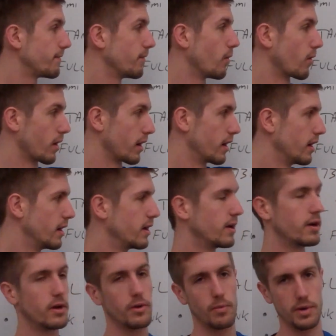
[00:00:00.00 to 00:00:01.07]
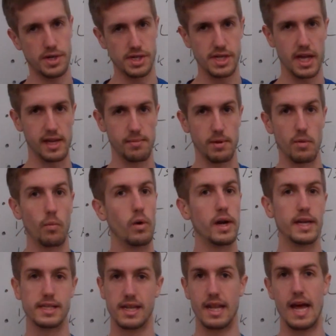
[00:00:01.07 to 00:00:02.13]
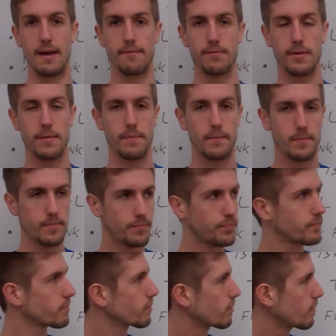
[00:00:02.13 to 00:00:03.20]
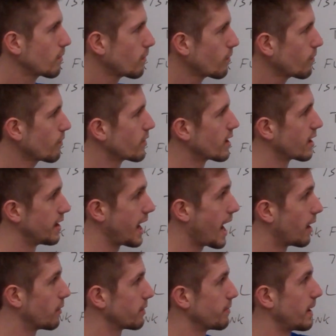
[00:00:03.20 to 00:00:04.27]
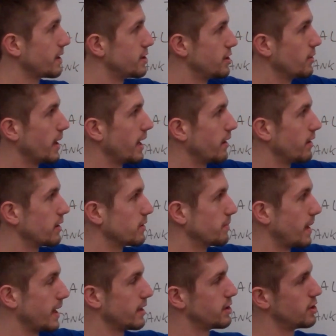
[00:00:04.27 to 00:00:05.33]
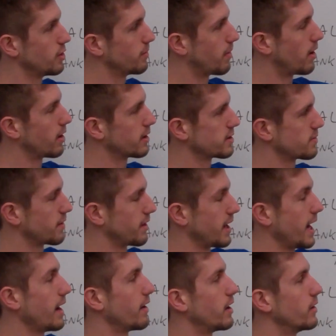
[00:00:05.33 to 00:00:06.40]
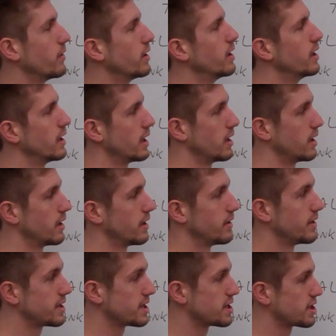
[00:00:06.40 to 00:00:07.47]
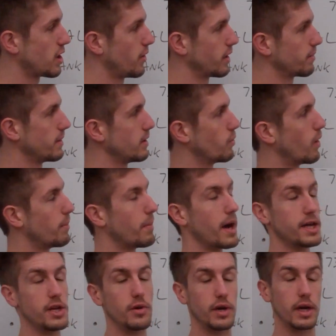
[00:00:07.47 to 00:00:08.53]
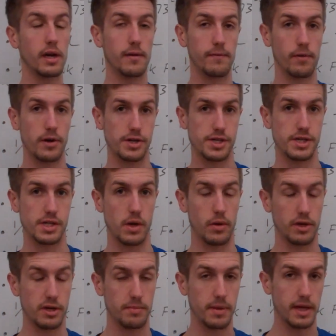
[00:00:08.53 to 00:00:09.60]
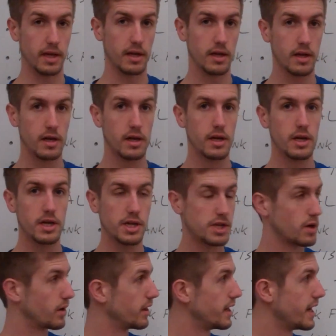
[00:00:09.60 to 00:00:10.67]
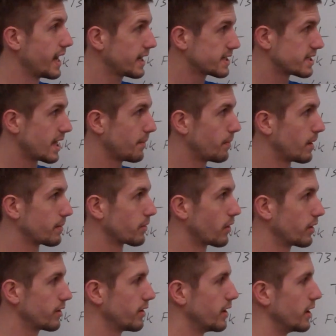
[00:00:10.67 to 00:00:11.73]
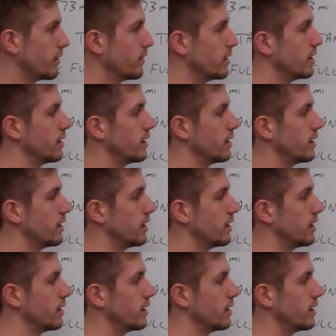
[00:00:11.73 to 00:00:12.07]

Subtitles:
4, which is telling me what is left. Now with my two bars with an arrow, this is showing me what my unit conversion is going to be. So in the next step, what I'm going to do